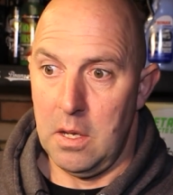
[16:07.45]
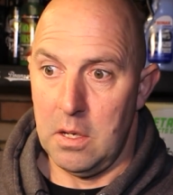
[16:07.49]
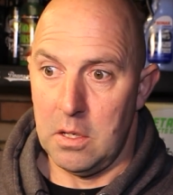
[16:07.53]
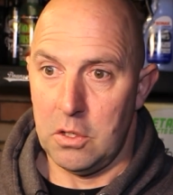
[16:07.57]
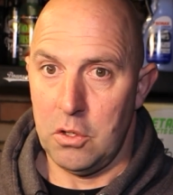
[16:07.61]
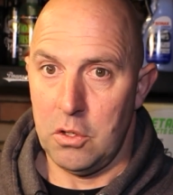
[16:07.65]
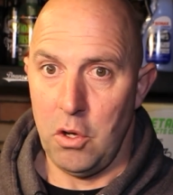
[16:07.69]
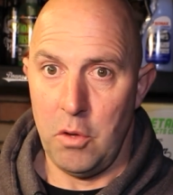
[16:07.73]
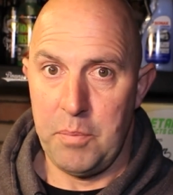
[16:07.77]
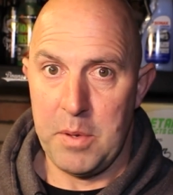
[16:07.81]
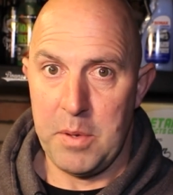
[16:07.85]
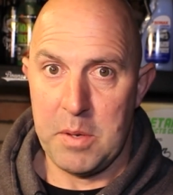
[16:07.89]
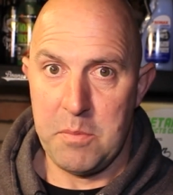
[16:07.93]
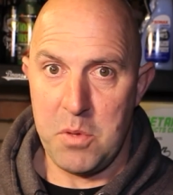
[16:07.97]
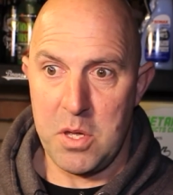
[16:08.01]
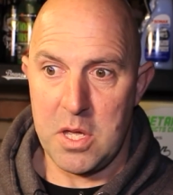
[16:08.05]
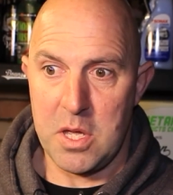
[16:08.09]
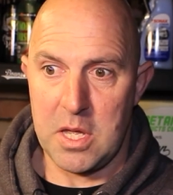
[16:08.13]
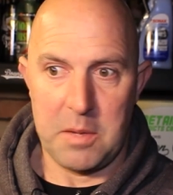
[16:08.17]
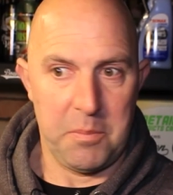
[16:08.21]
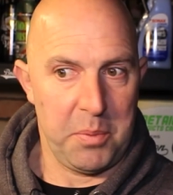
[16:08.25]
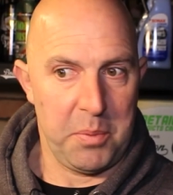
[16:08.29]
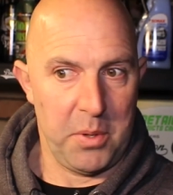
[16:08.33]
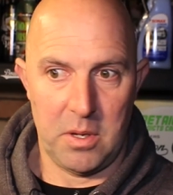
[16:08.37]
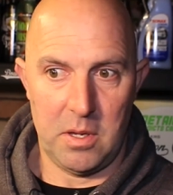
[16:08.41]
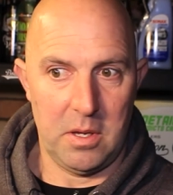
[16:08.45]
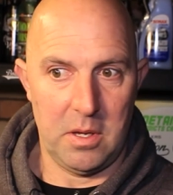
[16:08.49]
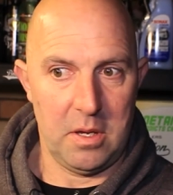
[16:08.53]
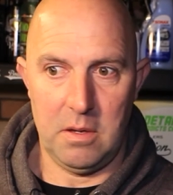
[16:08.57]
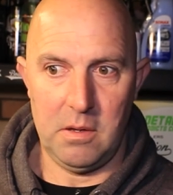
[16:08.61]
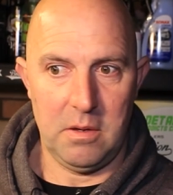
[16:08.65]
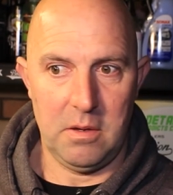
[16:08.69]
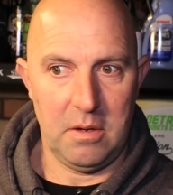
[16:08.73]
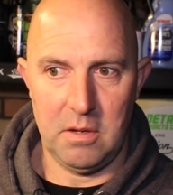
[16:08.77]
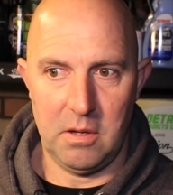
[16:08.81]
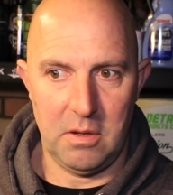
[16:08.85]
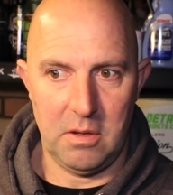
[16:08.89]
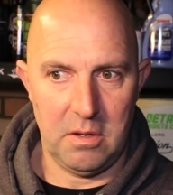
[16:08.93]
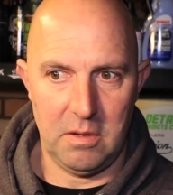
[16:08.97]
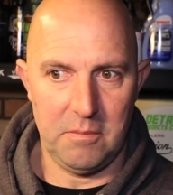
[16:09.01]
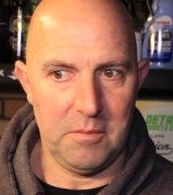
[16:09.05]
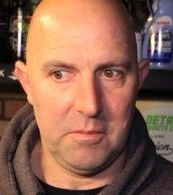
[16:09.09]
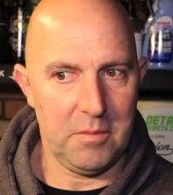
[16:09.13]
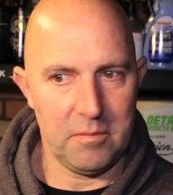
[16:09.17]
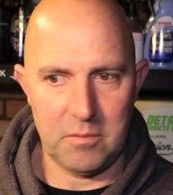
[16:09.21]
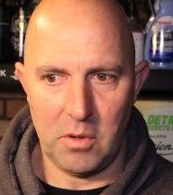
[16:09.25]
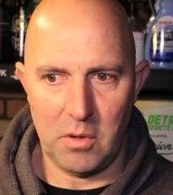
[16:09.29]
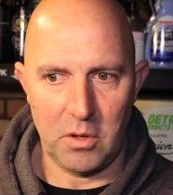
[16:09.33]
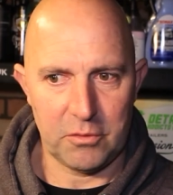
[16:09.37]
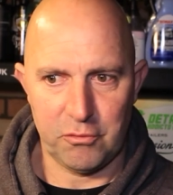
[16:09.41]
Could be me, but
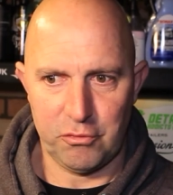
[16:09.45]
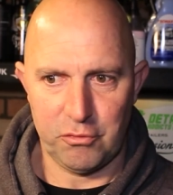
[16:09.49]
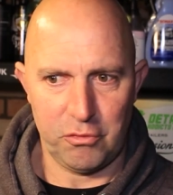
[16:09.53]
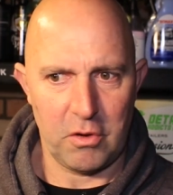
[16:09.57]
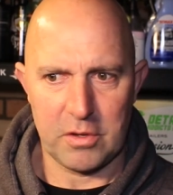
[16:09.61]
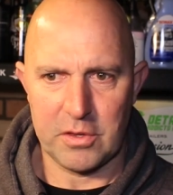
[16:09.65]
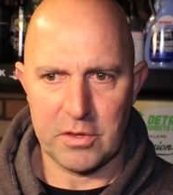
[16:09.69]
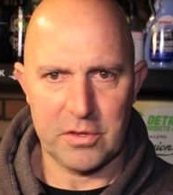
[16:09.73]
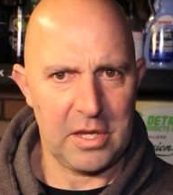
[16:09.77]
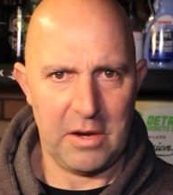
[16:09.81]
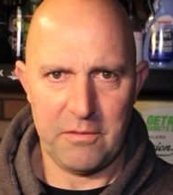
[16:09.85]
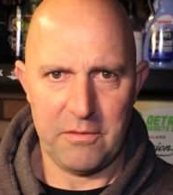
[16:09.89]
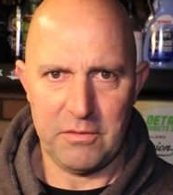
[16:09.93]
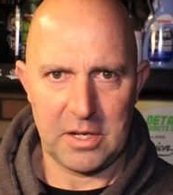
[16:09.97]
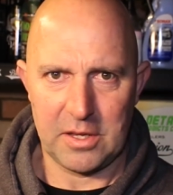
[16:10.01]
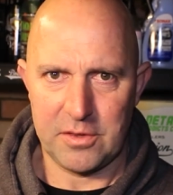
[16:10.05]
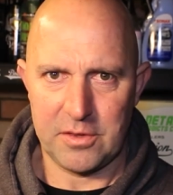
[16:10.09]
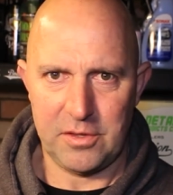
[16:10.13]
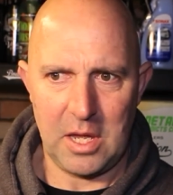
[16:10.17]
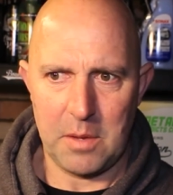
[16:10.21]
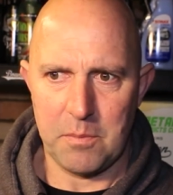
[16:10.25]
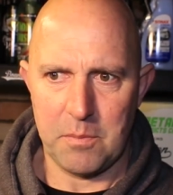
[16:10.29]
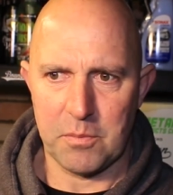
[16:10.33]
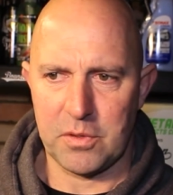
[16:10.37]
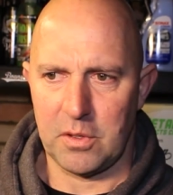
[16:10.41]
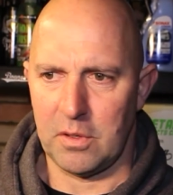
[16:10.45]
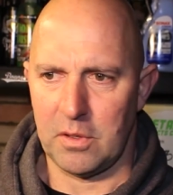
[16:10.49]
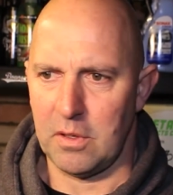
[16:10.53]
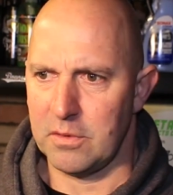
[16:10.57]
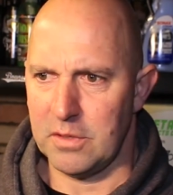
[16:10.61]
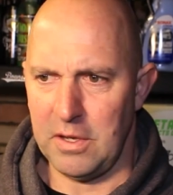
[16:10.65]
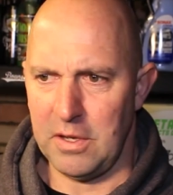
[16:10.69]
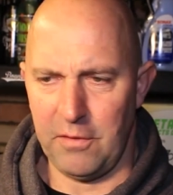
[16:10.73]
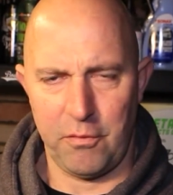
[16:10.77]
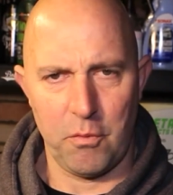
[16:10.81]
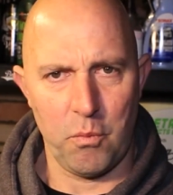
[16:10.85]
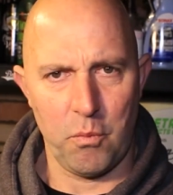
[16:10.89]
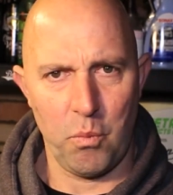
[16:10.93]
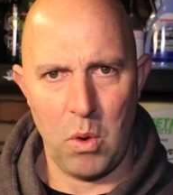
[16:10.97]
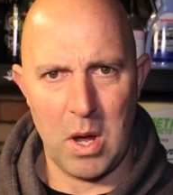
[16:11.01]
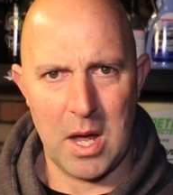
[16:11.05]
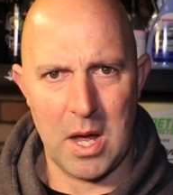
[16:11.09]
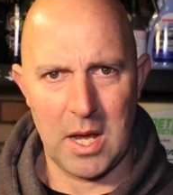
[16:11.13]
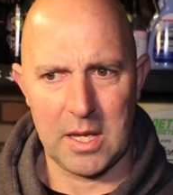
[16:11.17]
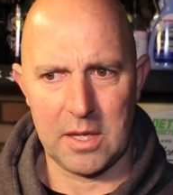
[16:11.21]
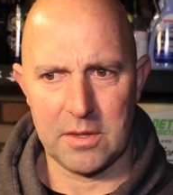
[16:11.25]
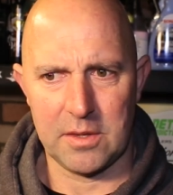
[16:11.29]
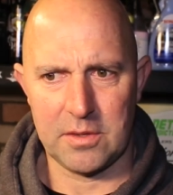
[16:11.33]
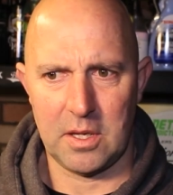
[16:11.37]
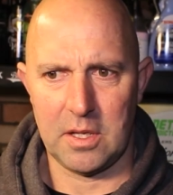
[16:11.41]
I tried several attempts in different
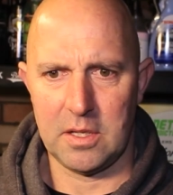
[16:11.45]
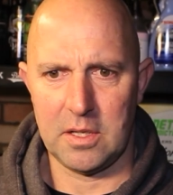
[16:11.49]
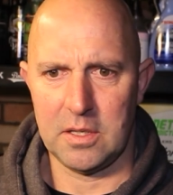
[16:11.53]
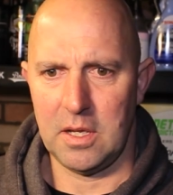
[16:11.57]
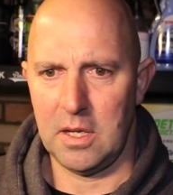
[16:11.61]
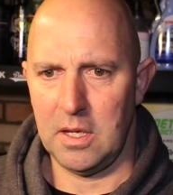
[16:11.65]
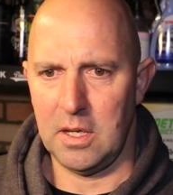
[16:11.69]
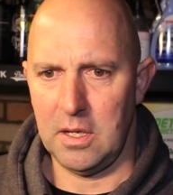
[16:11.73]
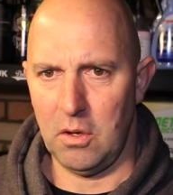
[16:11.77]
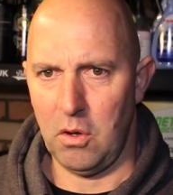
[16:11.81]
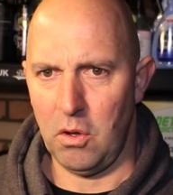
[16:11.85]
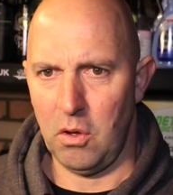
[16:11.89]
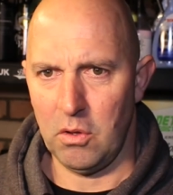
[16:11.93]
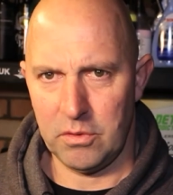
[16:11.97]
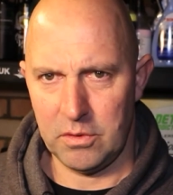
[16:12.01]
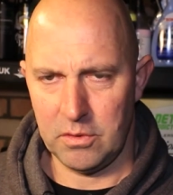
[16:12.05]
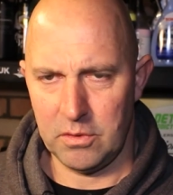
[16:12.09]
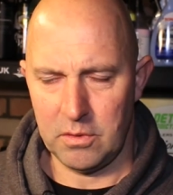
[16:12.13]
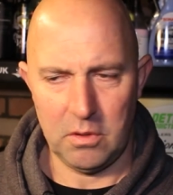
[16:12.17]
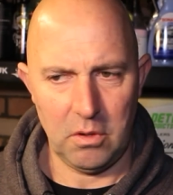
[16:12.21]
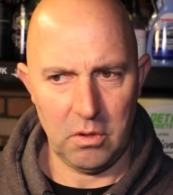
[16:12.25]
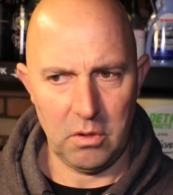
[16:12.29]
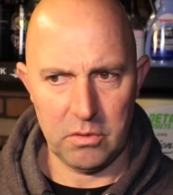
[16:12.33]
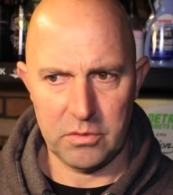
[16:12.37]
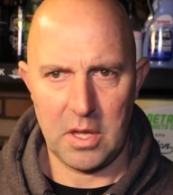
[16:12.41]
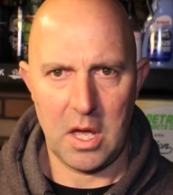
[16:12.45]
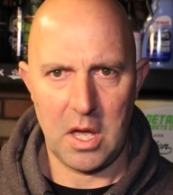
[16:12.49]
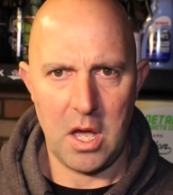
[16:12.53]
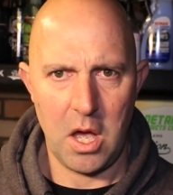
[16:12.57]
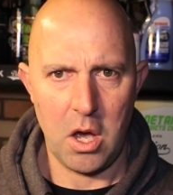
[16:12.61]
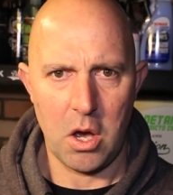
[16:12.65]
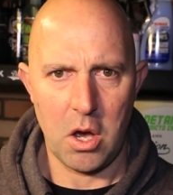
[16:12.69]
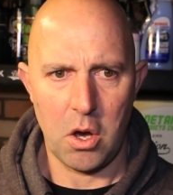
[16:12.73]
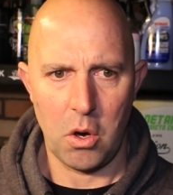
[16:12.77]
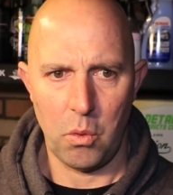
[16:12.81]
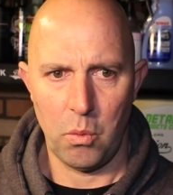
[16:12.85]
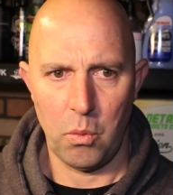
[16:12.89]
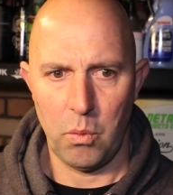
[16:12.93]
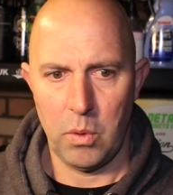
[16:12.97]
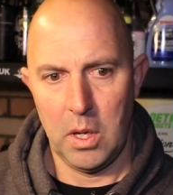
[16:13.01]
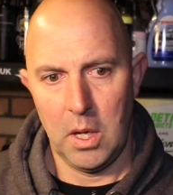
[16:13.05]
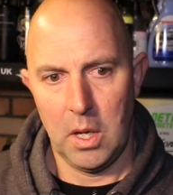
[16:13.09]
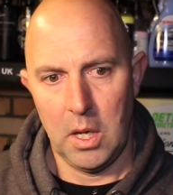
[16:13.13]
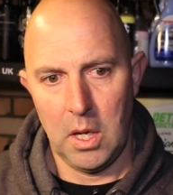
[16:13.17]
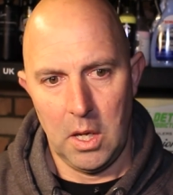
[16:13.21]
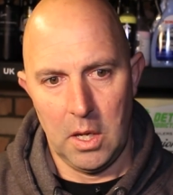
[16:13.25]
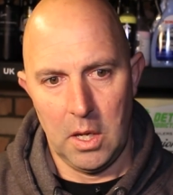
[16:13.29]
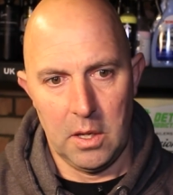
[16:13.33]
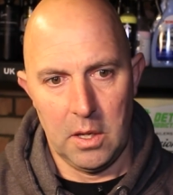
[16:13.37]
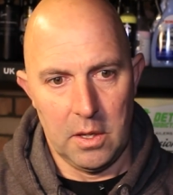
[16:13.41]
ways, and on the whole,
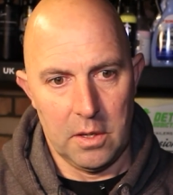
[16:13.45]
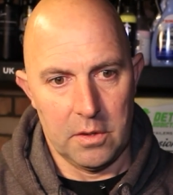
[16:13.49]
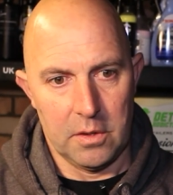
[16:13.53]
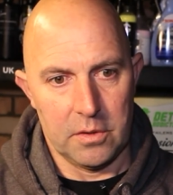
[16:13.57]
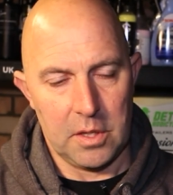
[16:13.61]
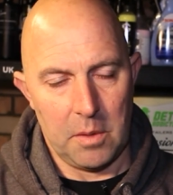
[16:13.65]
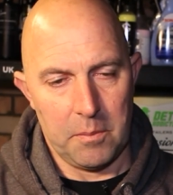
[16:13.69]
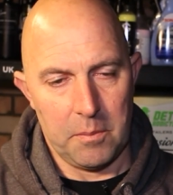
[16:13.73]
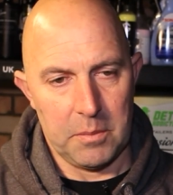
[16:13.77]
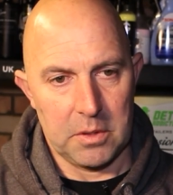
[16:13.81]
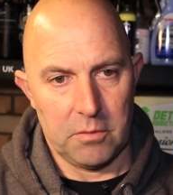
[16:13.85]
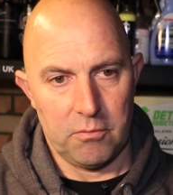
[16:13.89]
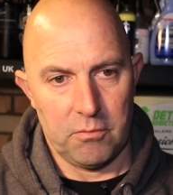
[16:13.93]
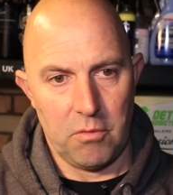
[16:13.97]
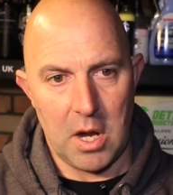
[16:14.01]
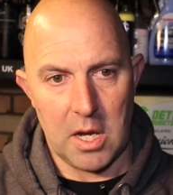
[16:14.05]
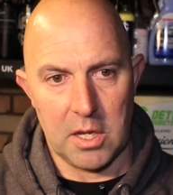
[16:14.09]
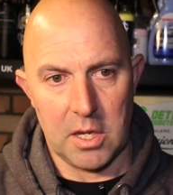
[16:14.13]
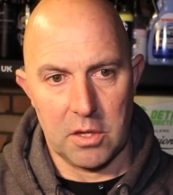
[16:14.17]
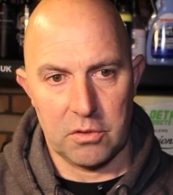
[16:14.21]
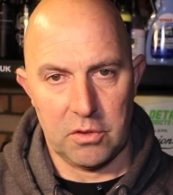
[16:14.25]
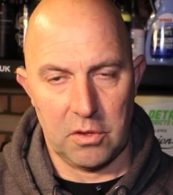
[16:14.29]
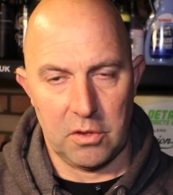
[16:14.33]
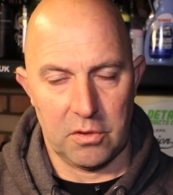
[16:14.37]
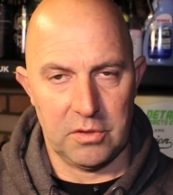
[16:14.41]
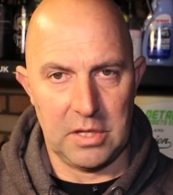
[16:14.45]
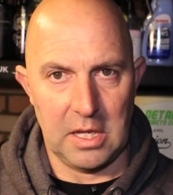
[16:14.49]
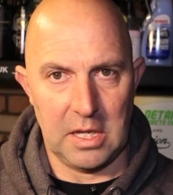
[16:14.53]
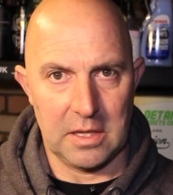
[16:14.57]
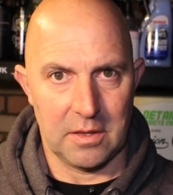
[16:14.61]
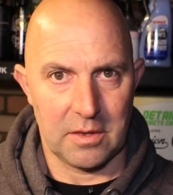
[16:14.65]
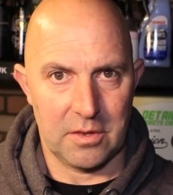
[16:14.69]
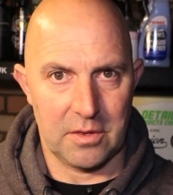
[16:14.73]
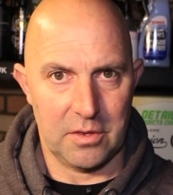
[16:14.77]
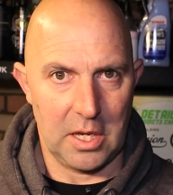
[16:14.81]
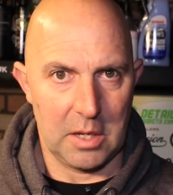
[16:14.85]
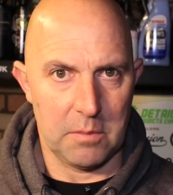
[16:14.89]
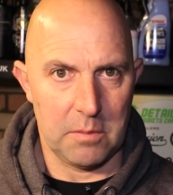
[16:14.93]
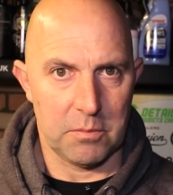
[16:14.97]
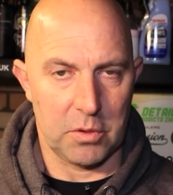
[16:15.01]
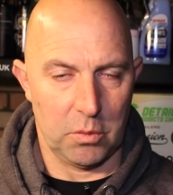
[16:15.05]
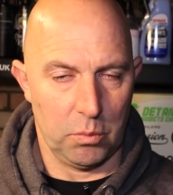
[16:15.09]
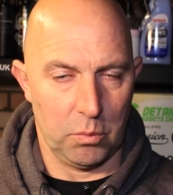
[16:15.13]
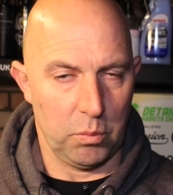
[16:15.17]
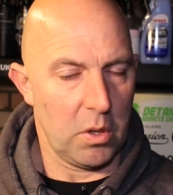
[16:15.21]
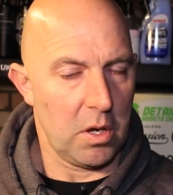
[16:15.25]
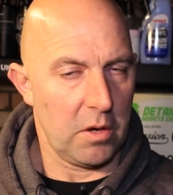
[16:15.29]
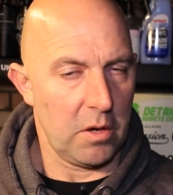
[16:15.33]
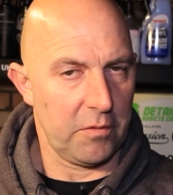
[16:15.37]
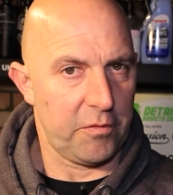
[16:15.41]
some of the range just didn't seem to
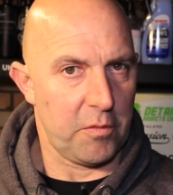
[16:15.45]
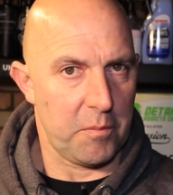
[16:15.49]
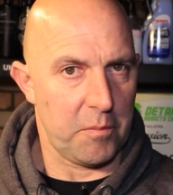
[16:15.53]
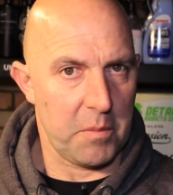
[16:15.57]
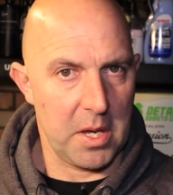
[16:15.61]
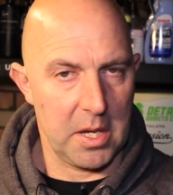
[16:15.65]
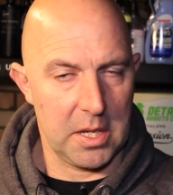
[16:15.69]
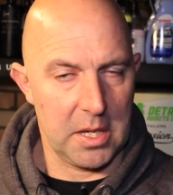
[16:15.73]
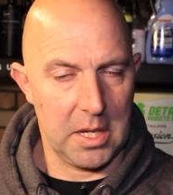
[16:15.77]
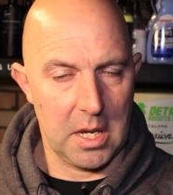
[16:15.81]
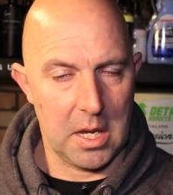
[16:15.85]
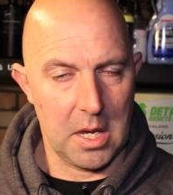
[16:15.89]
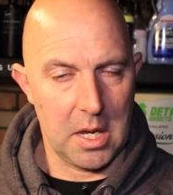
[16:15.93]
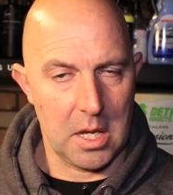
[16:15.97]
work for me.